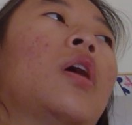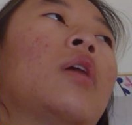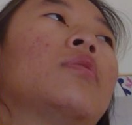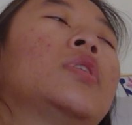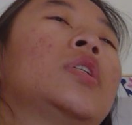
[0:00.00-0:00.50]

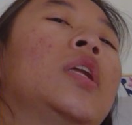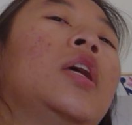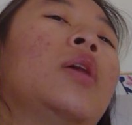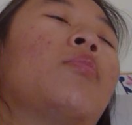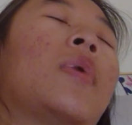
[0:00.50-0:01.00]
I was
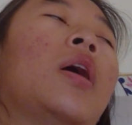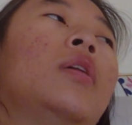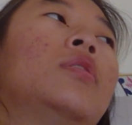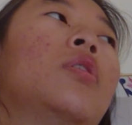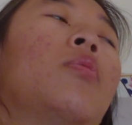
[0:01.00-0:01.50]
sitting in
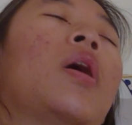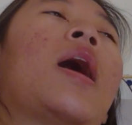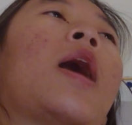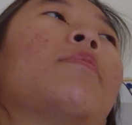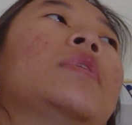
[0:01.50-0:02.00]
my, so
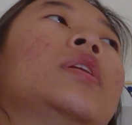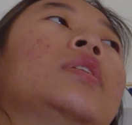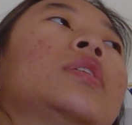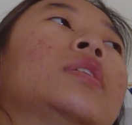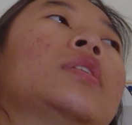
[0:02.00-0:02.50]
what happened
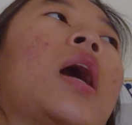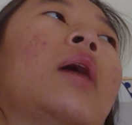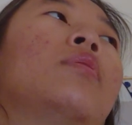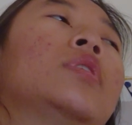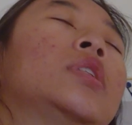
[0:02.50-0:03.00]
is, is
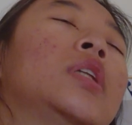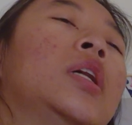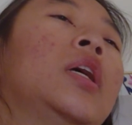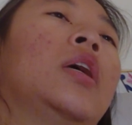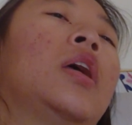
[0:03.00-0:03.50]
that I was
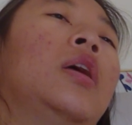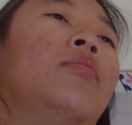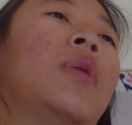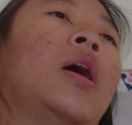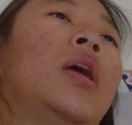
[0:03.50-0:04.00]
sitting
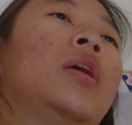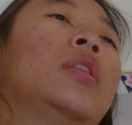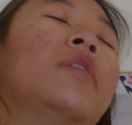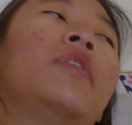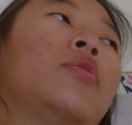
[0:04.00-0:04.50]
in my
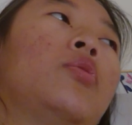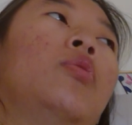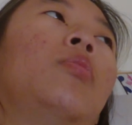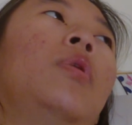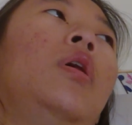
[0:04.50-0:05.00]
living
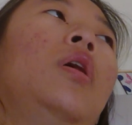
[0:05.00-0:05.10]
room,